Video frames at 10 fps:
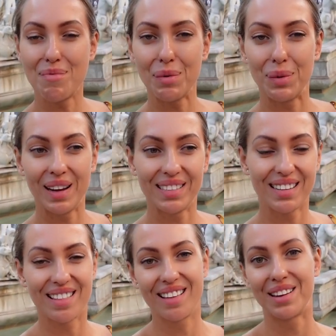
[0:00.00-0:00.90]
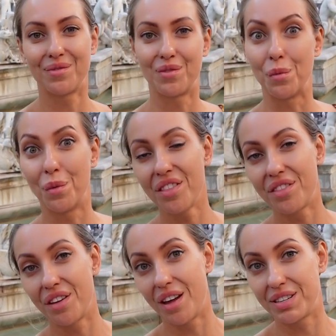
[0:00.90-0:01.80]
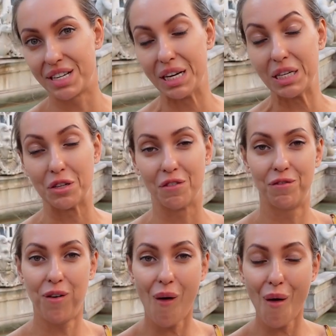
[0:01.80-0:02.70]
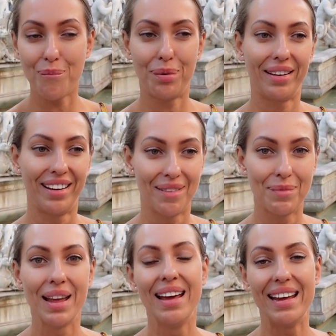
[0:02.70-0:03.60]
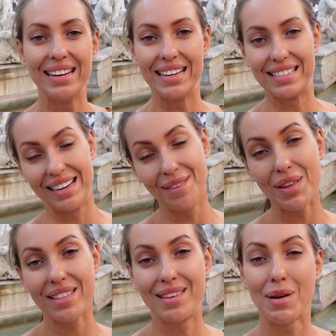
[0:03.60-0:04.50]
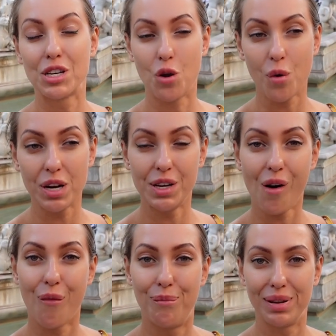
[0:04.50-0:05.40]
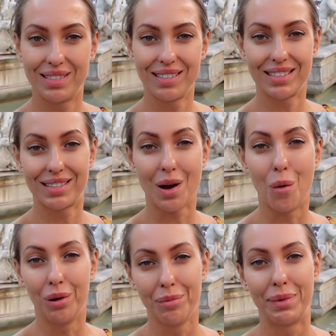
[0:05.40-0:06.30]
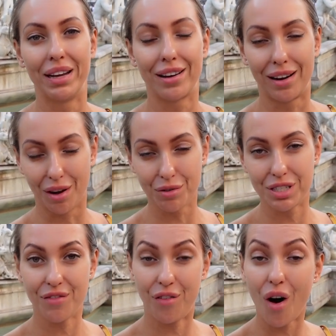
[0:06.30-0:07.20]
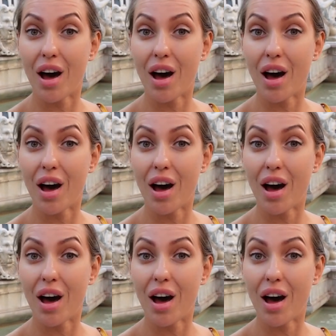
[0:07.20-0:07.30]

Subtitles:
prepared that from 1:30 to 4 p.m. in Italy, the majority of businesses will be closed for